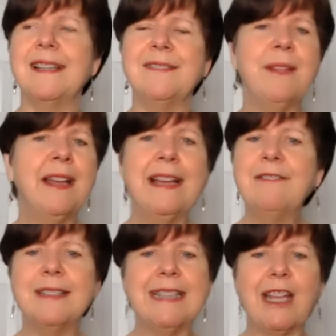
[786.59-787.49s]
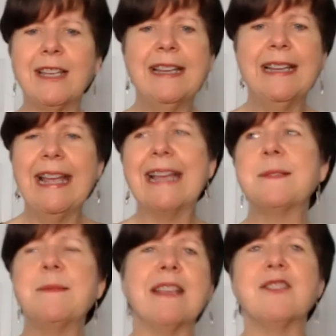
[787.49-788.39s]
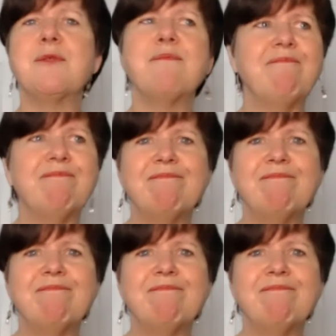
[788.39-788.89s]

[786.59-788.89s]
And I felt like as, as